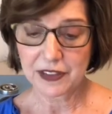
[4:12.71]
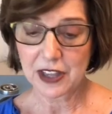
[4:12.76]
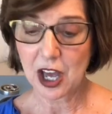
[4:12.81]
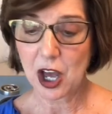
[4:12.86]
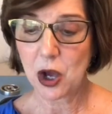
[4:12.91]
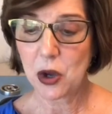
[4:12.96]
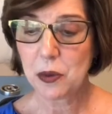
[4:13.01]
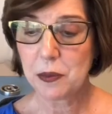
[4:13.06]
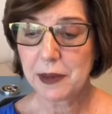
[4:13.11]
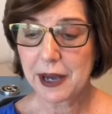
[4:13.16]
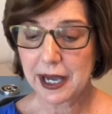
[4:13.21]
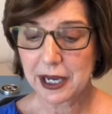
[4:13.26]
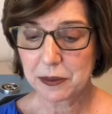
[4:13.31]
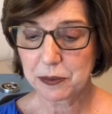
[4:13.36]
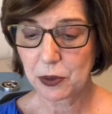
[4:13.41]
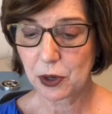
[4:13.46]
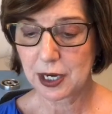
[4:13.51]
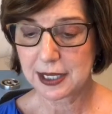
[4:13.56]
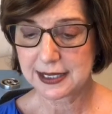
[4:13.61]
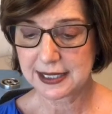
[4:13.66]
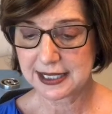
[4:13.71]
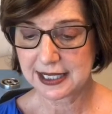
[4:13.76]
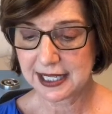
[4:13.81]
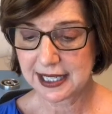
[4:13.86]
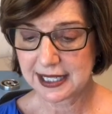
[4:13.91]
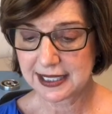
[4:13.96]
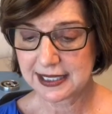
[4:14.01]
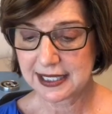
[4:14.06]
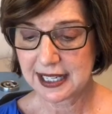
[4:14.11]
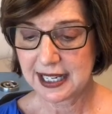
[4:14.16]
home buying
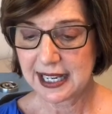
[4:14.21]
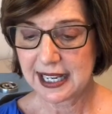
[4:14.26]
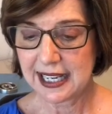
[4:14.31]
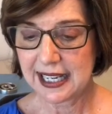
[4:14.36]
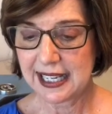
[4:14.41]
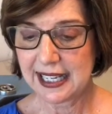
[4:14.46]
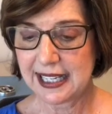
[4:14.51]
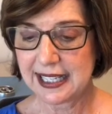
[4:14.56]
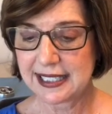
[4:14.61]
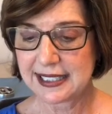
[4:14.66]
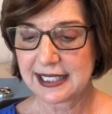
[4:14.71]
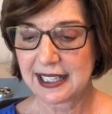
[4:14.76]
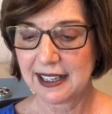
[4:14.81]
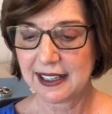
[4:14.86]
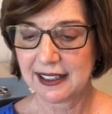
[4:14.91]
process is,